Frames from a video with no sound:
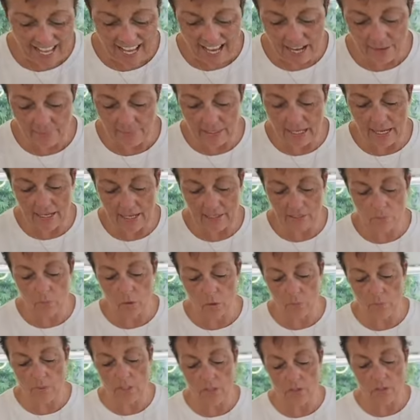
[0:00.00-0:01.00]
And then
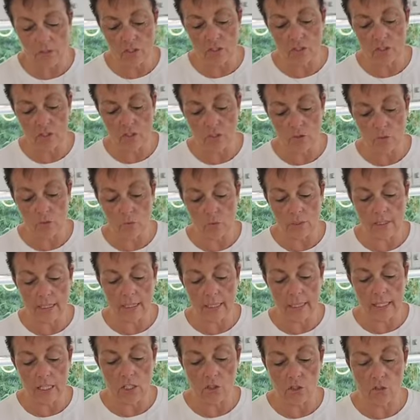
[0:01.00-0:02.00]
what we're going to do is
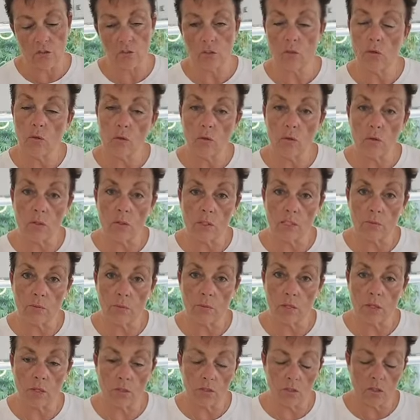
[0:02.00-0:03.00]
each of the corners, we're
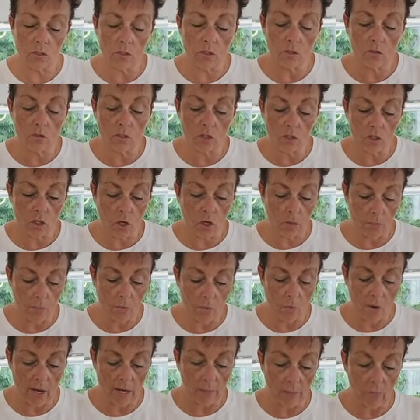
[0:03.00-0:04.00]
going to do the top
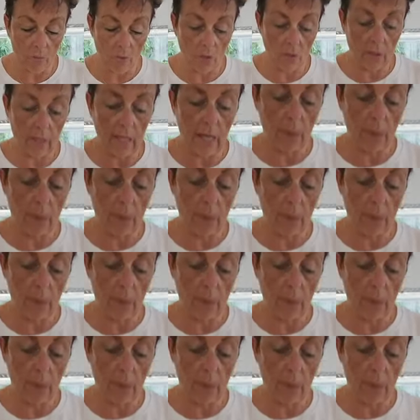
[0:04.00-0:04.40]
right one